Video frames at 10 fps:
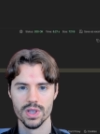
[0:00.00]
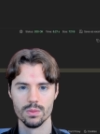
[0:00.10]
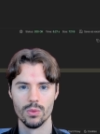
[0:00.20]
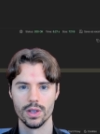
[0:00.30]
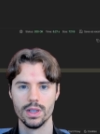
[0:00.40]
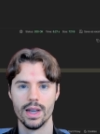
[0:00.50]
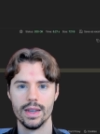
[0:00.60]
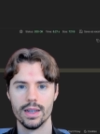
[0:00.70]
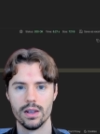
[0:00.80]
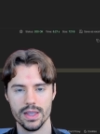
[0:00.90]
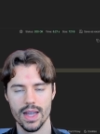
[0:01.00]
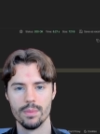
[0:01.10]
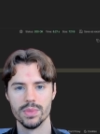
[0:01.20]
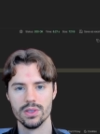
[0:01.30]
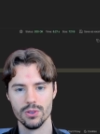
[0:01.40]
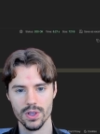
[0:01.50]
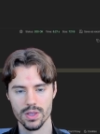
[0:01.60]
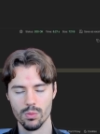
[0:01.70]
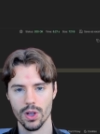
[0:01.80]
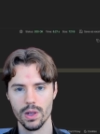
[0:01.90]
model and are adapted to this
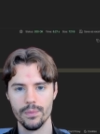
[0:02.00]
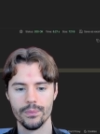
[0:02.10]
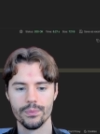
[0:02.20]
model.